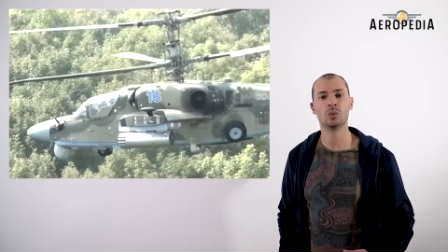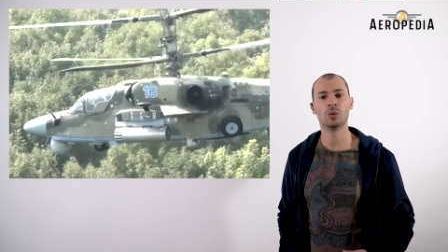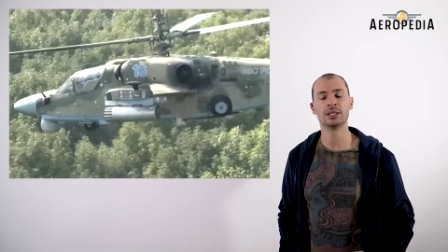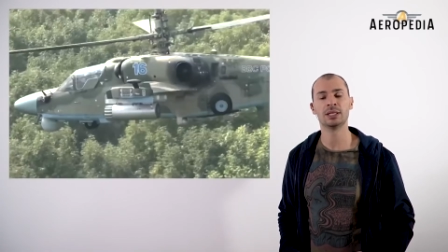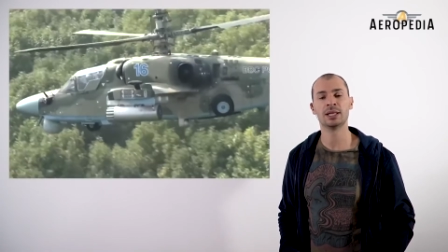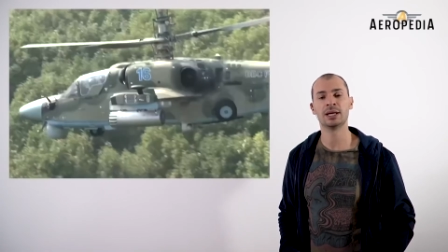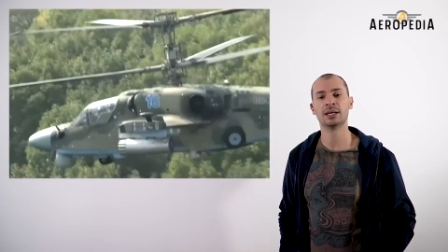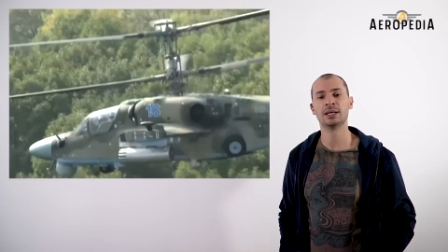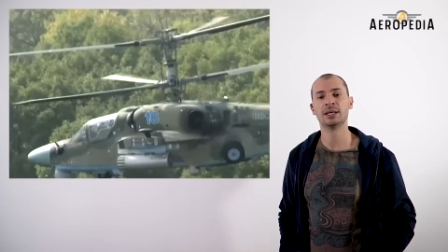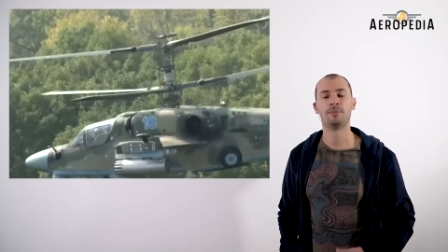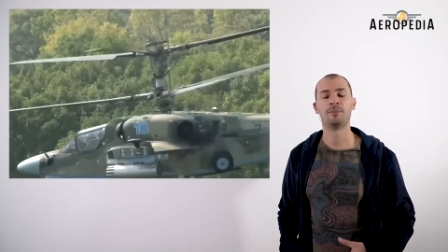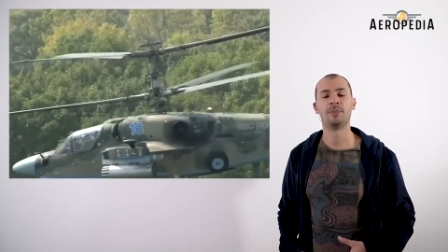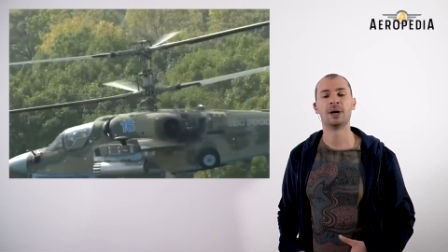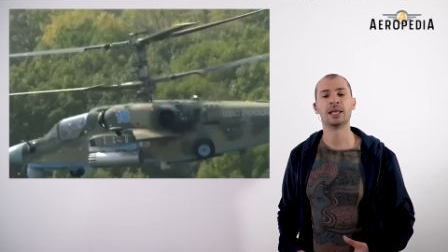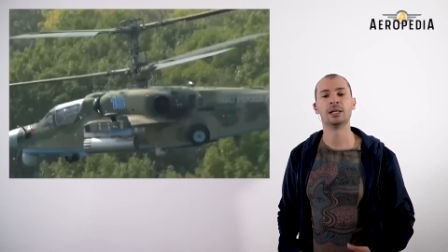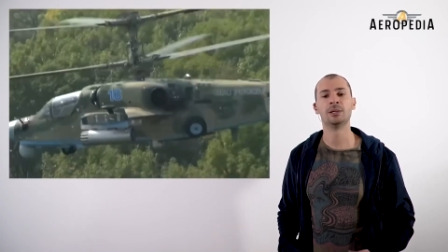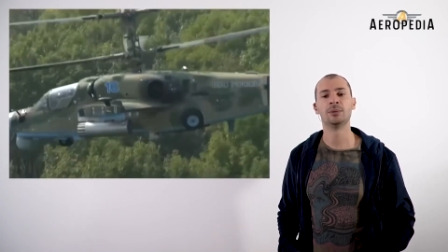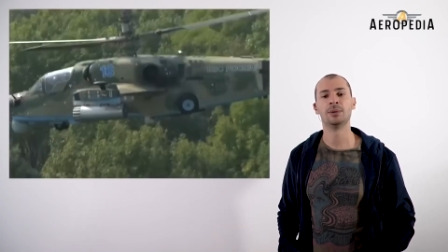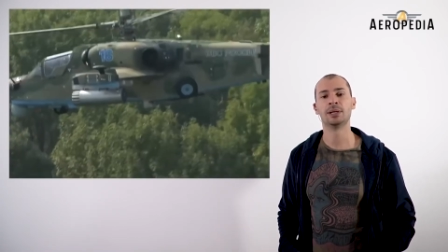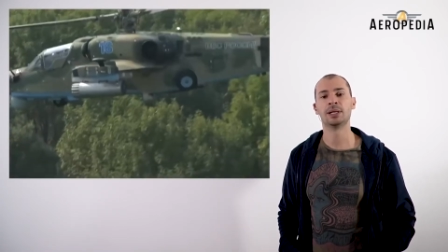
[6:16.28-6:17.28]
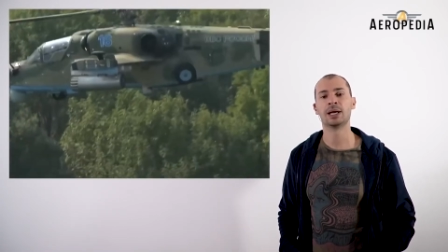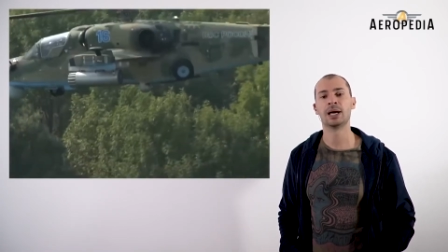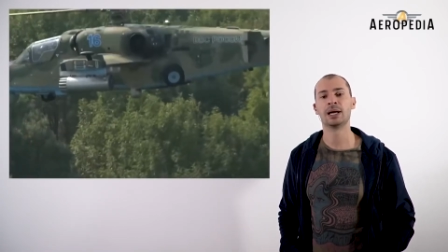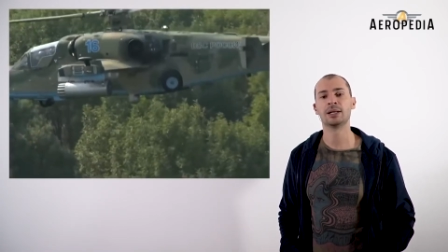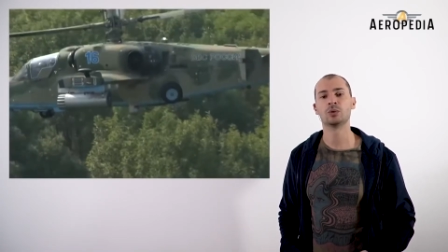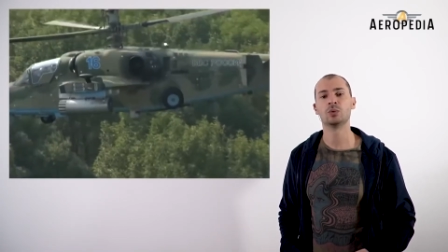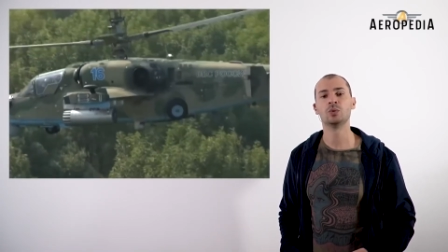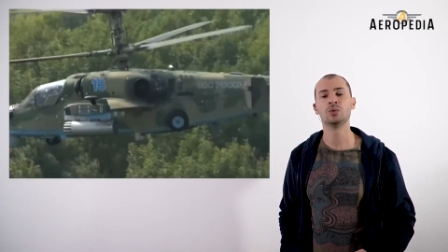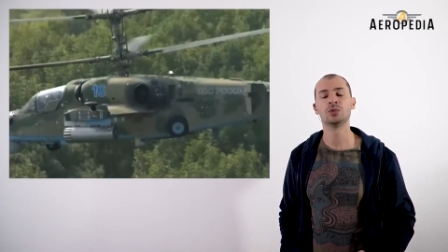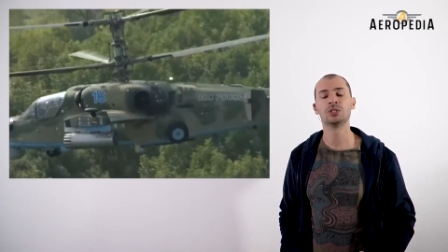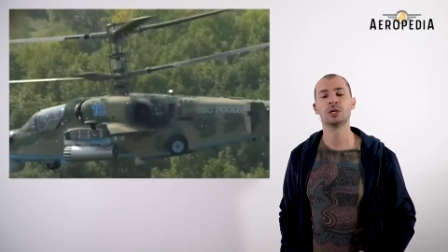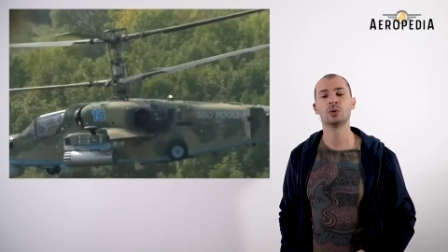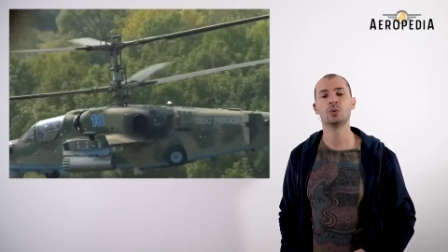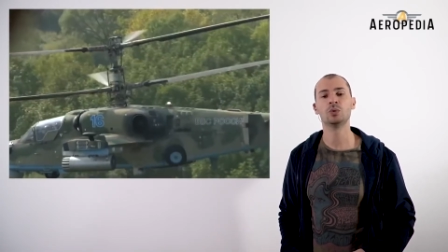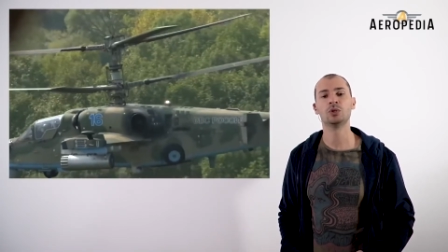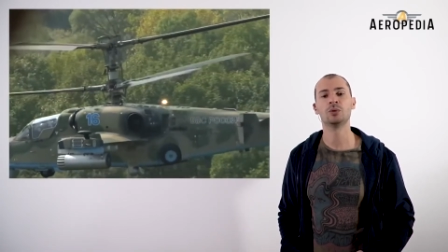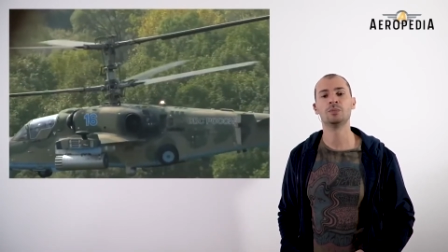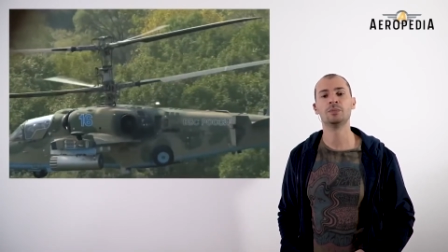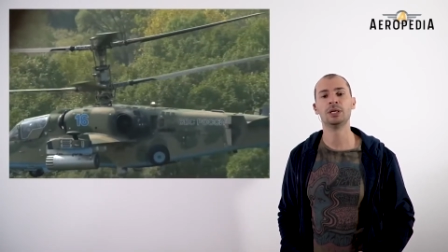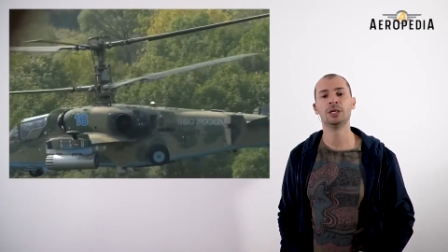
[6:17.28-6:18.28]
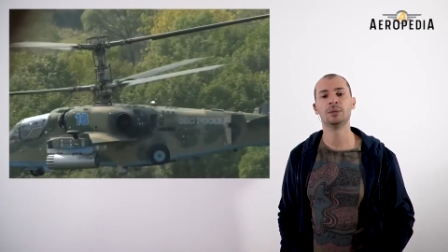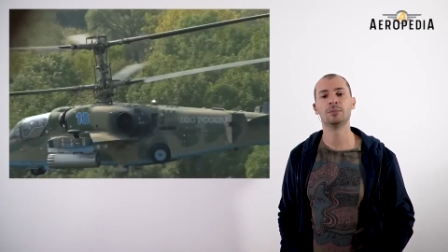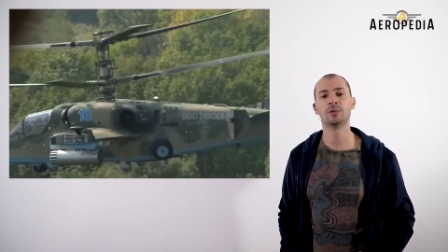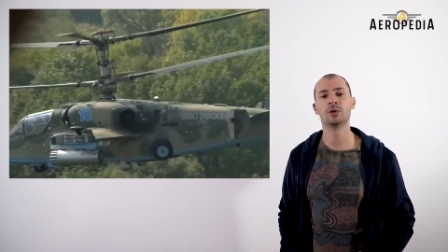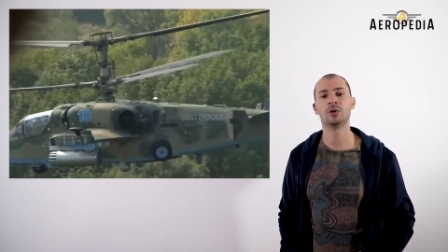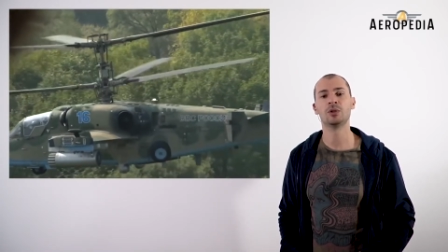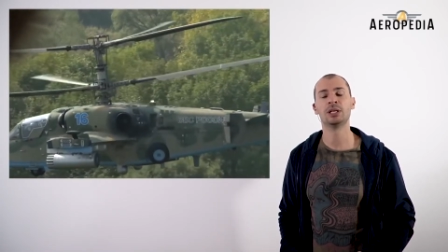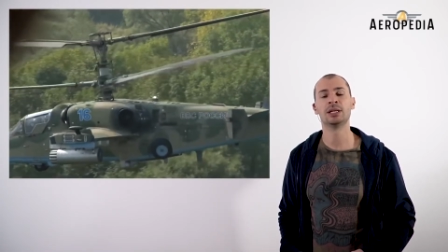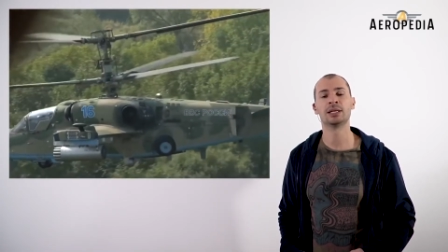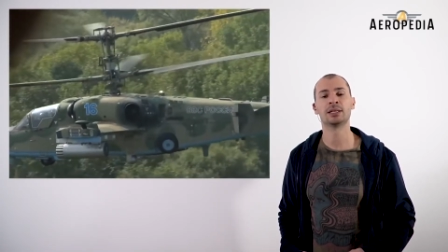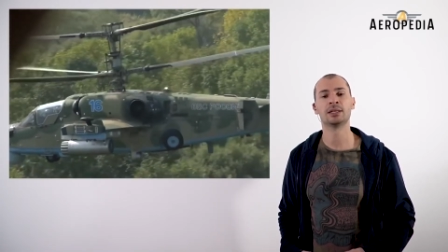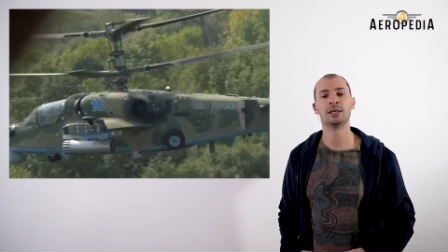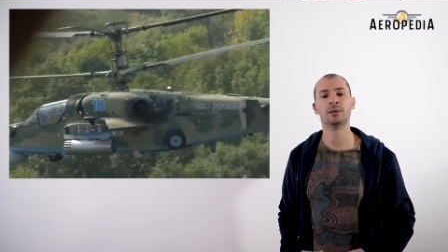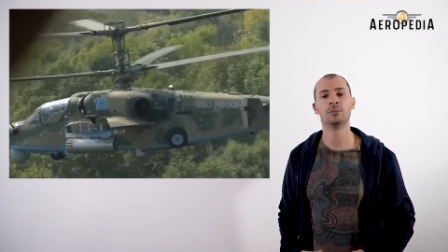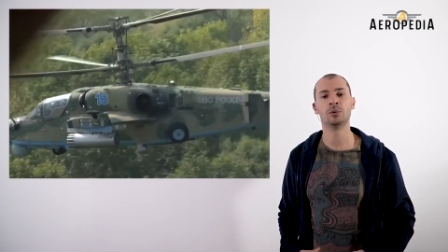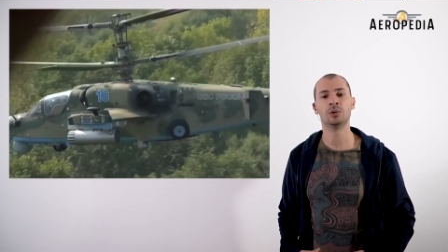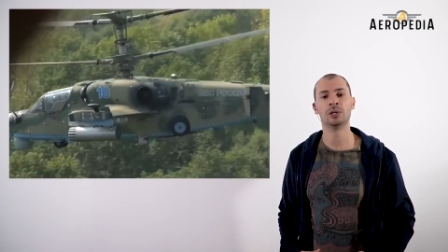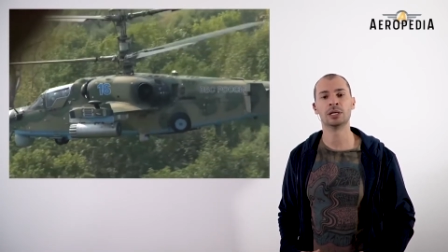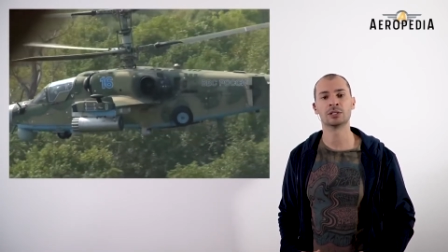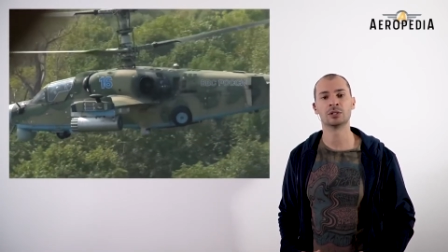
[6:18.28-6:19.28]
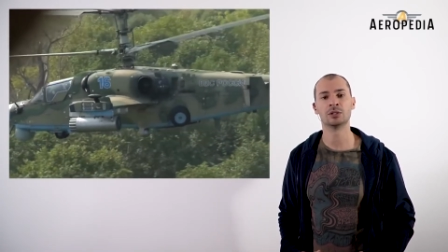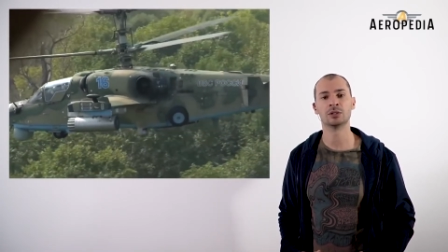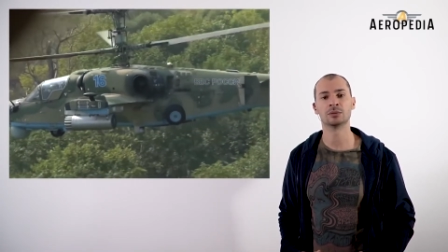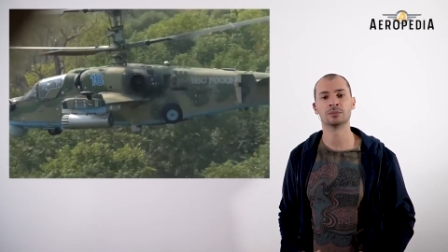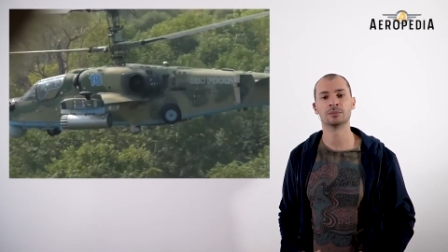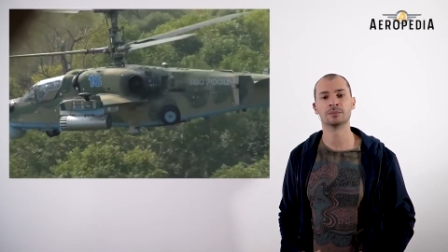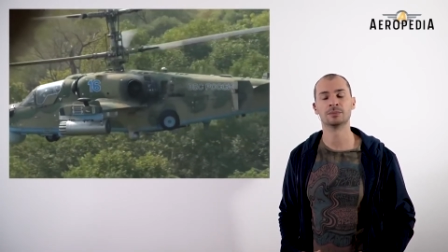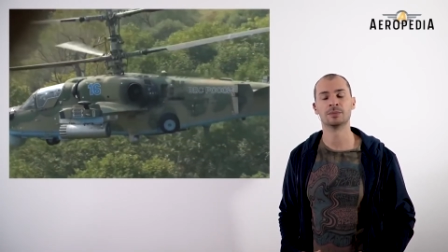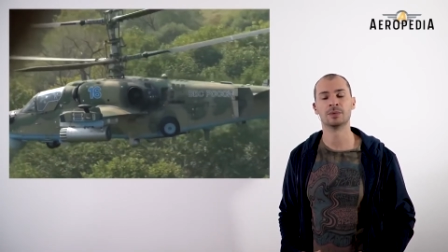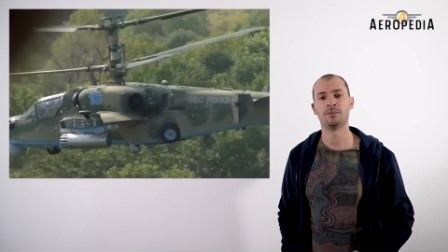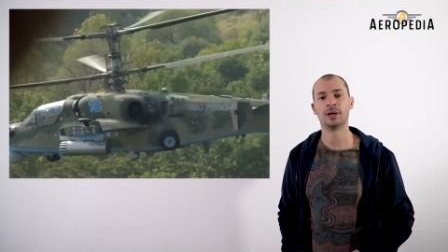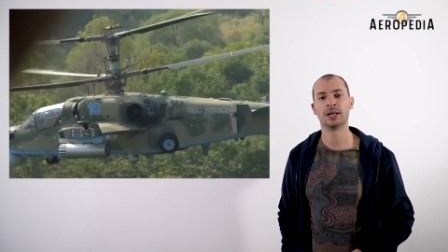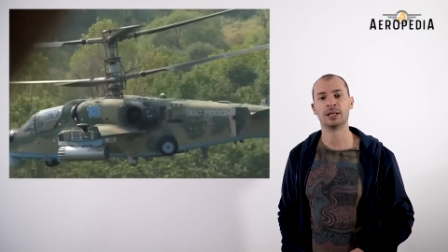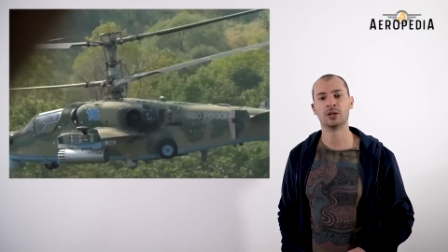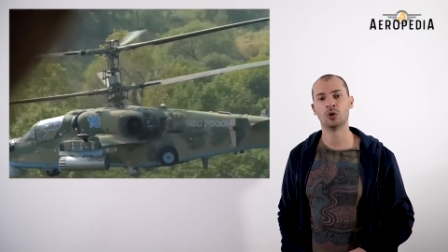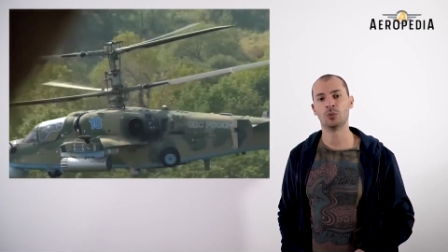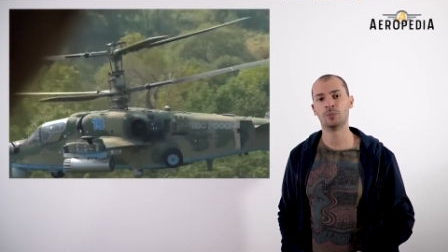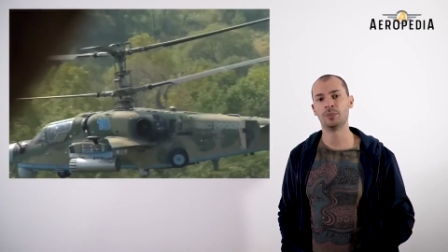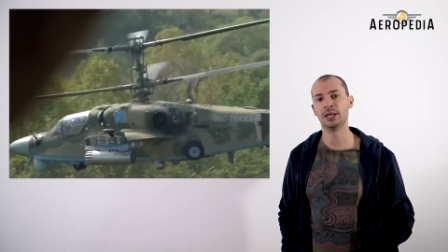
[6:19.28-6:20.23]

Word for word: Ka-50s to accommodate a second crew member, to operate the